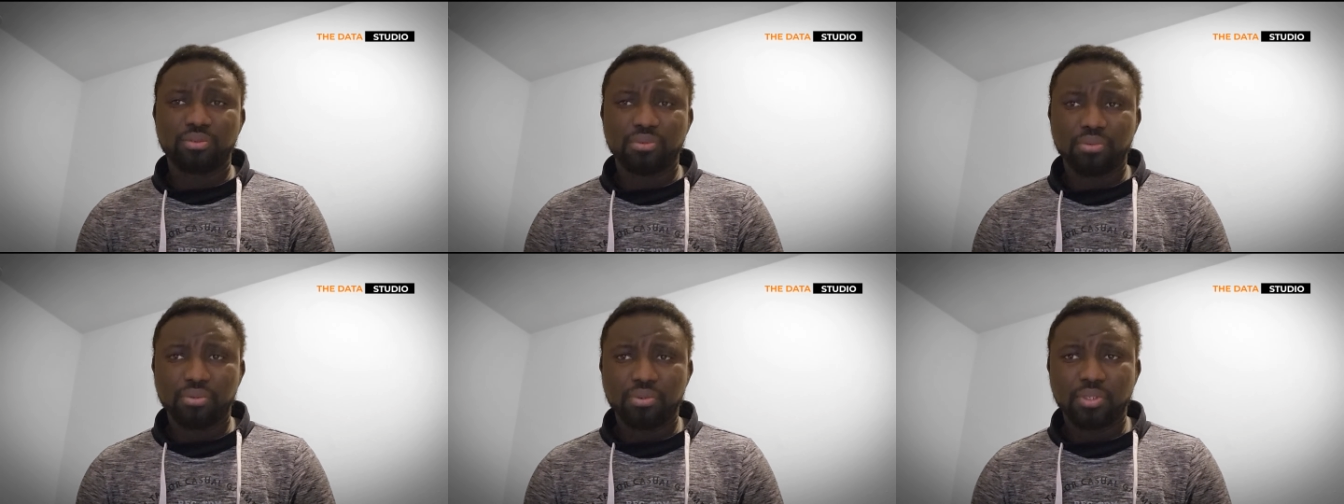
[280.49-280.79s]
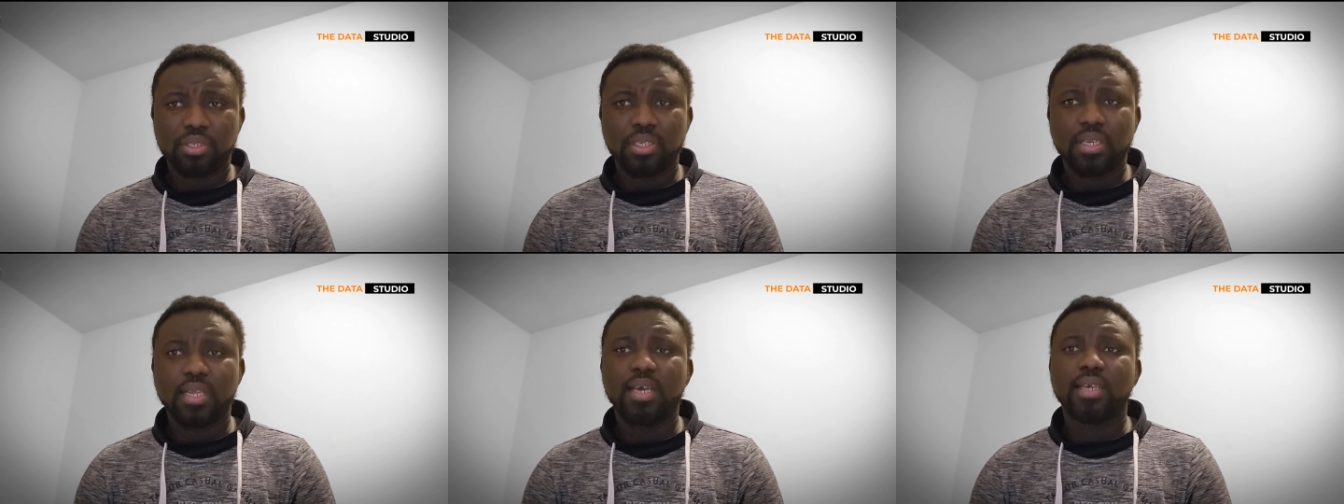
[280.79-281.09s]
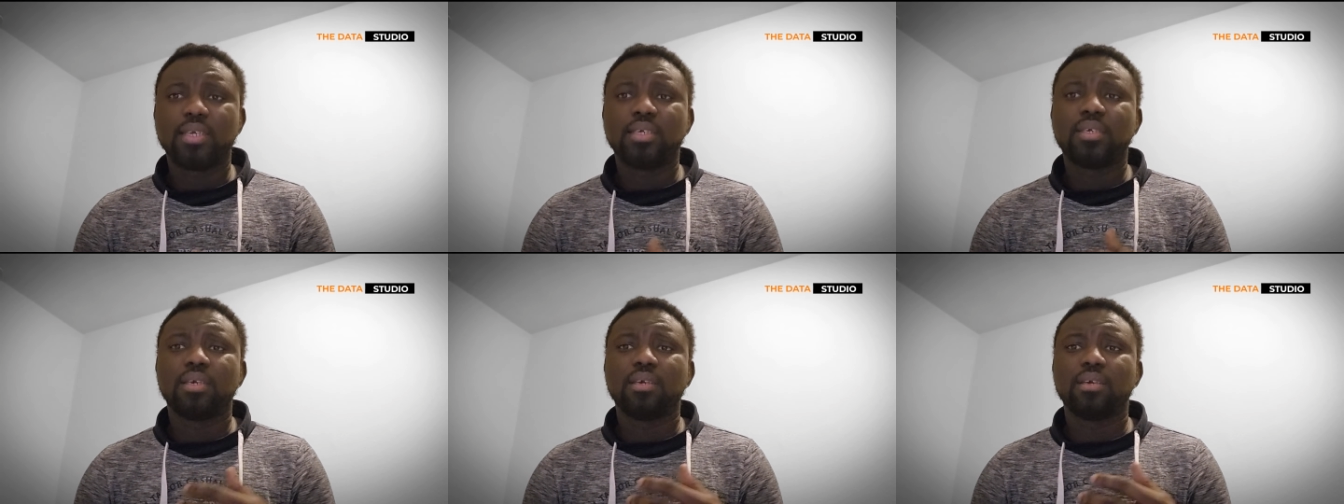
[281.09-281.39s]
tools
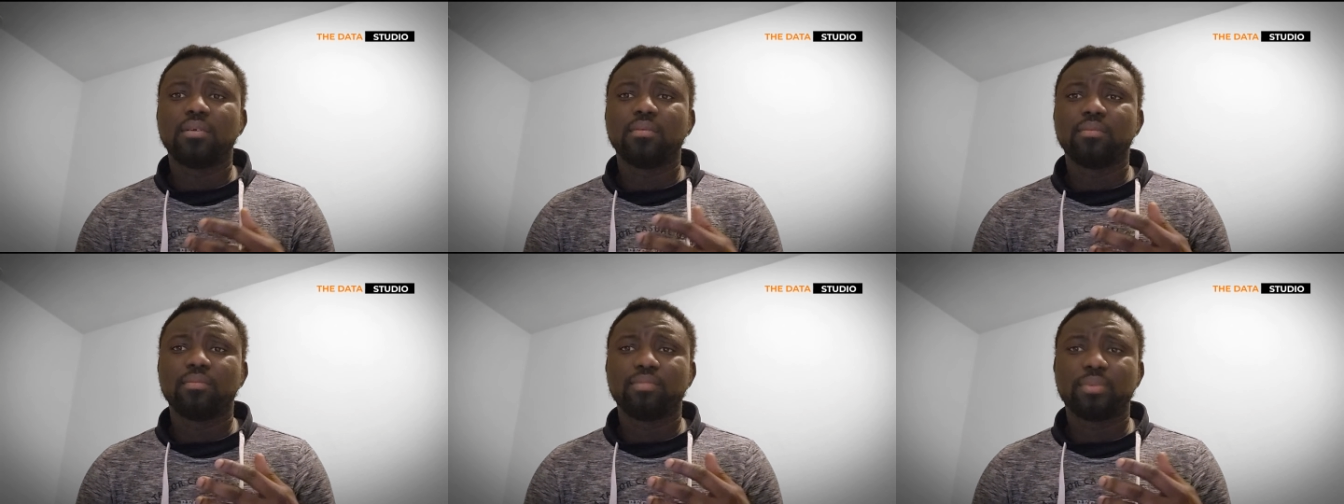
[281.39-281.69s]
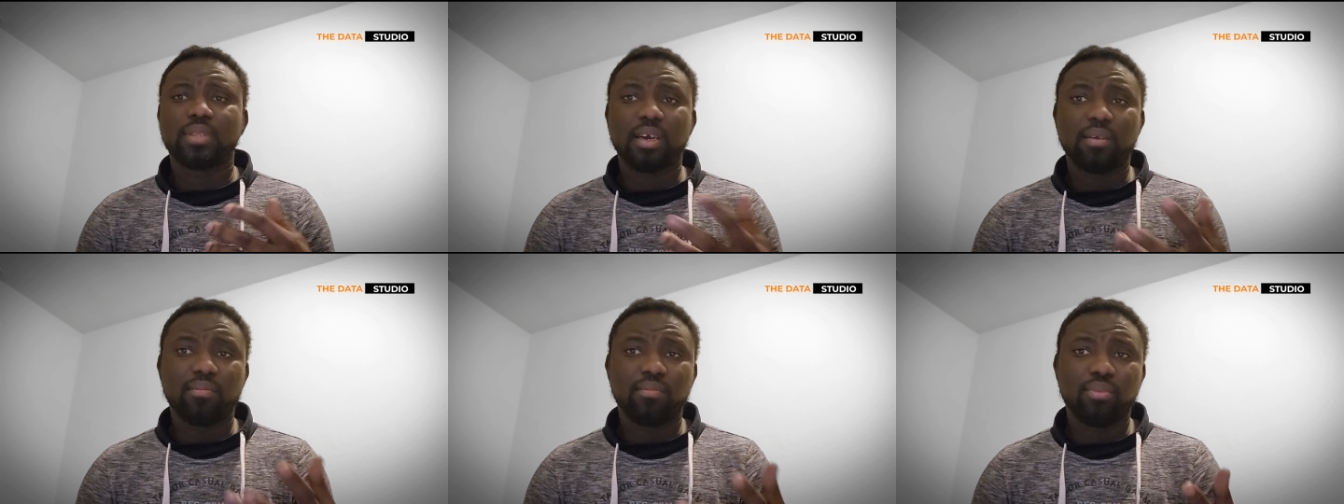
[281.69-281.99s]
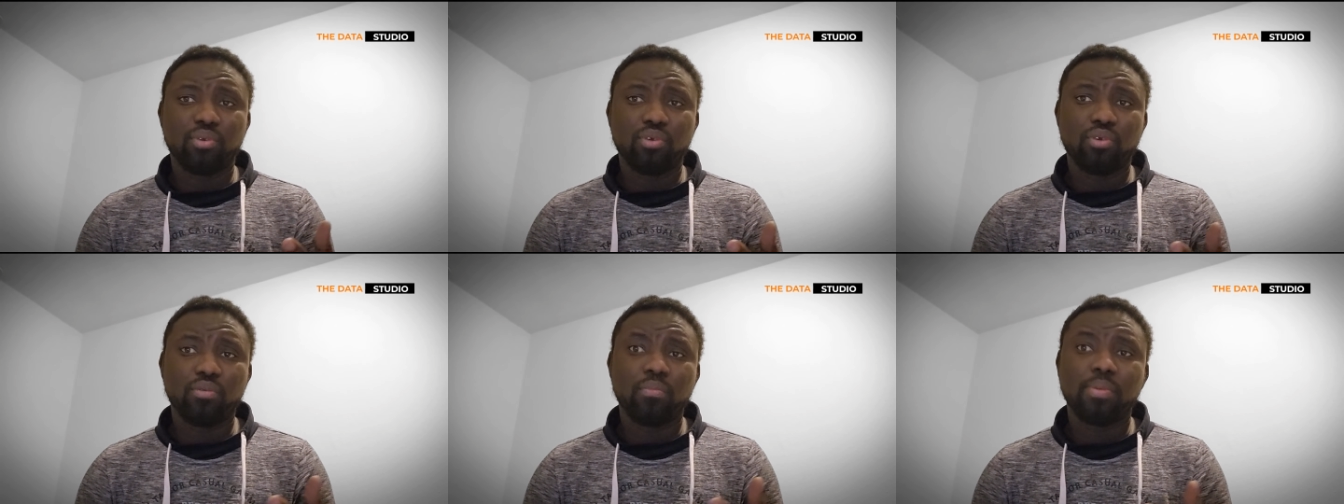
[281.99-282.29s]
like
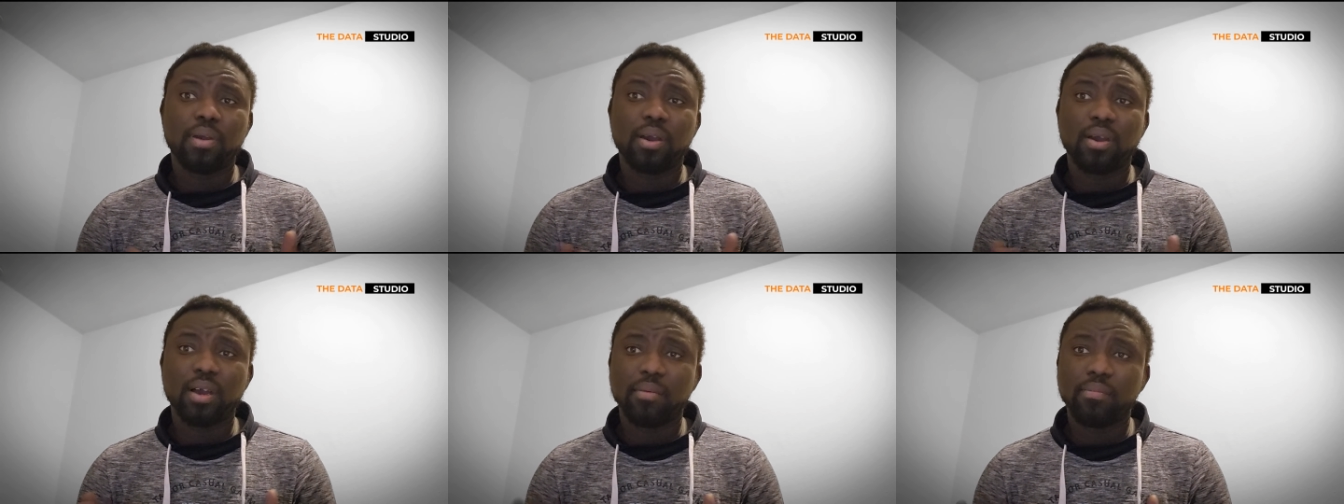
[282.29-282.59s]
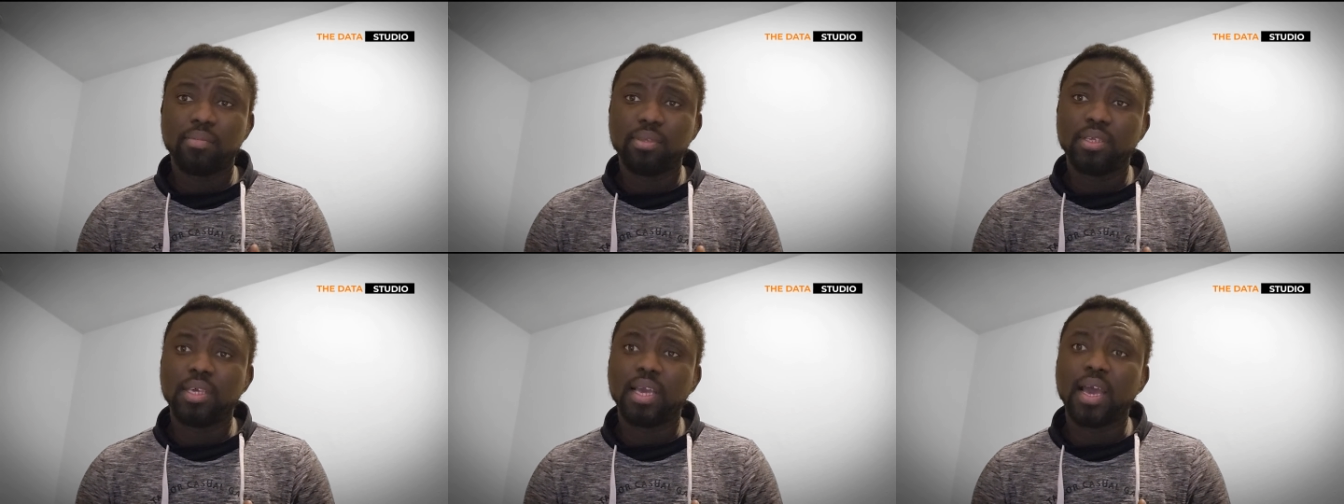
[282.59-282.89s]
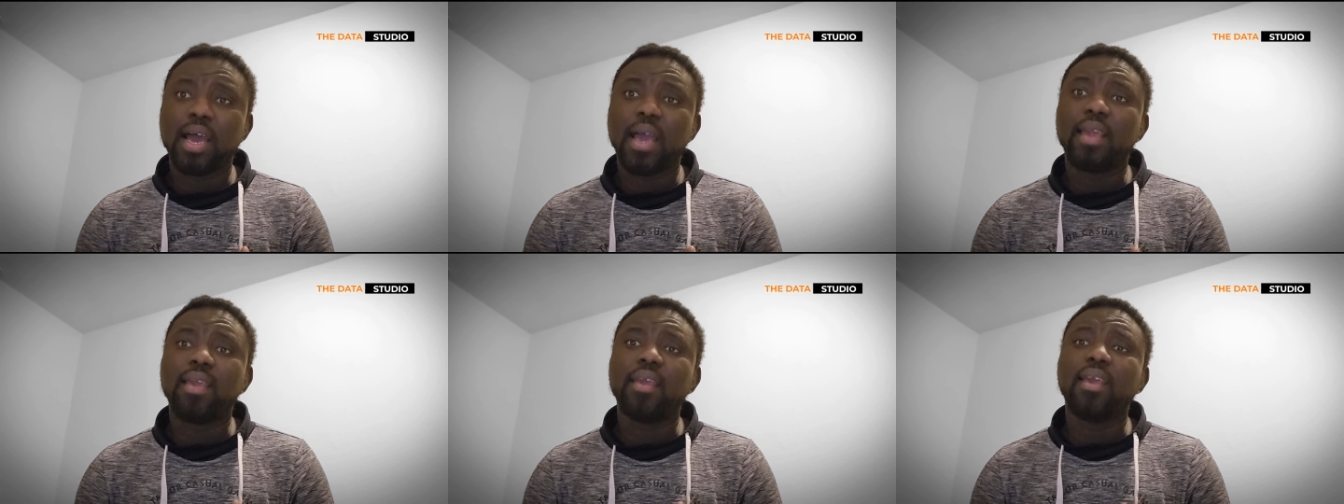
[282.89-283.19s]
Tableau, Power
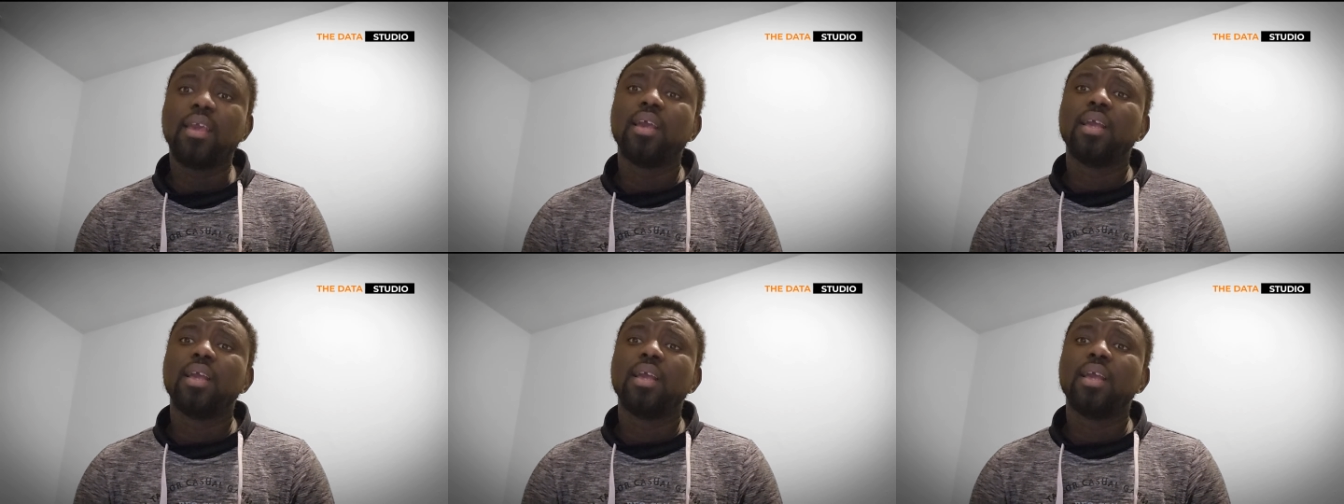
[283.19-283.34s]
BI.